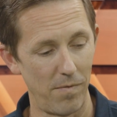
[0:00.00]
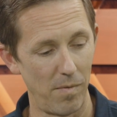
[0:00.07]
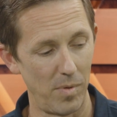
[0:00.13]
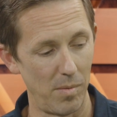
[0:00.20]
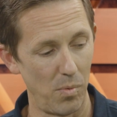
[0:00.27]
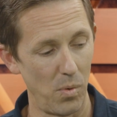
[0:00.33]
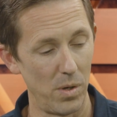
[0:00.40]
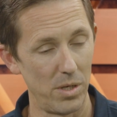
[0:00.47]

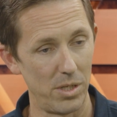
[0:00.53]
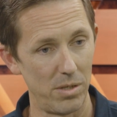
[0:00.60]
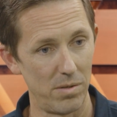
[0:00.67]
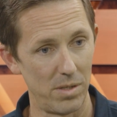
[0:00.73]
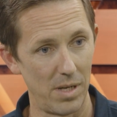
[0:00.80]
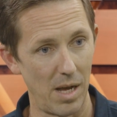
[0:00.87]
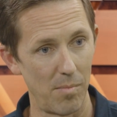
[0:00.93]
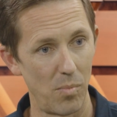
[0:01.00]
from the
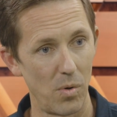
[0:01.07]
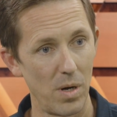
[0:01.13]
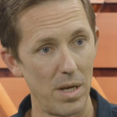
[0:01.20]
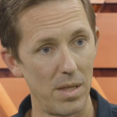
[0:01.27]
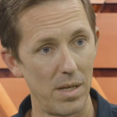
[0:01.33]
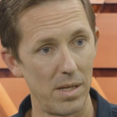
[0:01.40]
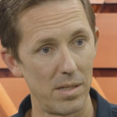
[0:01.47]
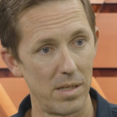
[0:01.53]
point you stop
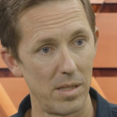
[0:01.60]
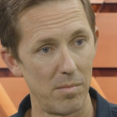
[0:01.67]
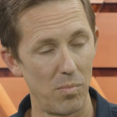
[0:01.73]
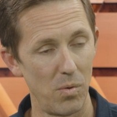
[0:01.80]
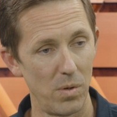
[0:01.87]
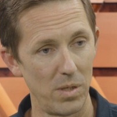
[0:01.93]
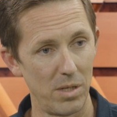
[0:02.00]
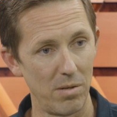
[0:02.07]
breathing to
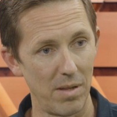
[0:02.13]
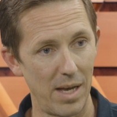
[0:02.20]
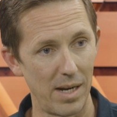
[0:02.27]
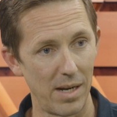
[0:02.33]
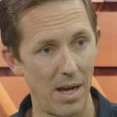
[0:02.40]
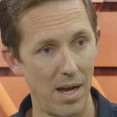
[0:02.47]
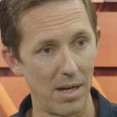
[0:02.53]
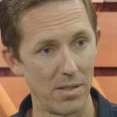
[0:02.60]
the point you
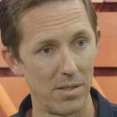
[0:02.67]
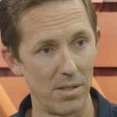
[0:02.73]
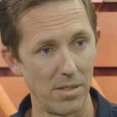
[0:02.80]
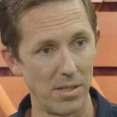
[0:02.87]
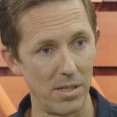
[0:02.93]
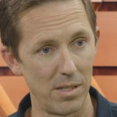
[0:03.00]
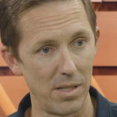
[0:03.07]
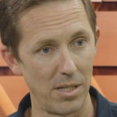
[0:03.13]
lack
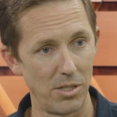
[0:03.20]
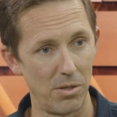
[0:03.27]
oxygen,